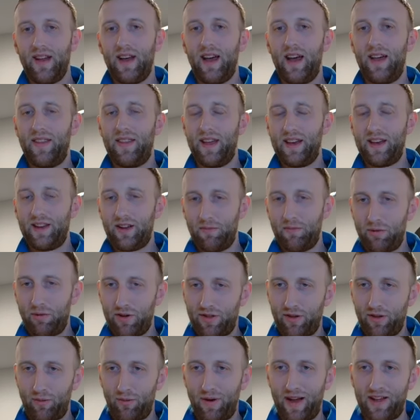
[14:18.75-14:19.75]
and then you can
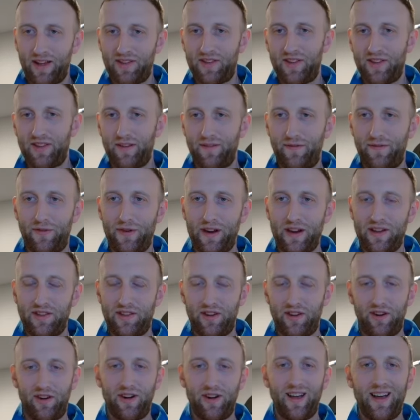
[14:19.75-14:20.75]
put the rest in the
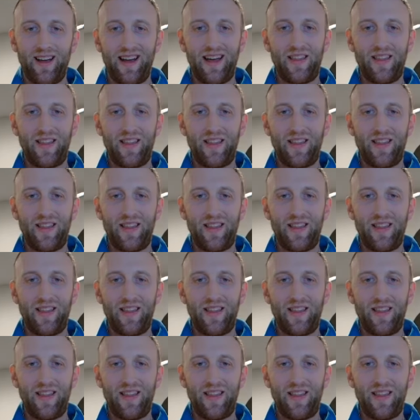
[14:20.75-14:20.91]
freezer,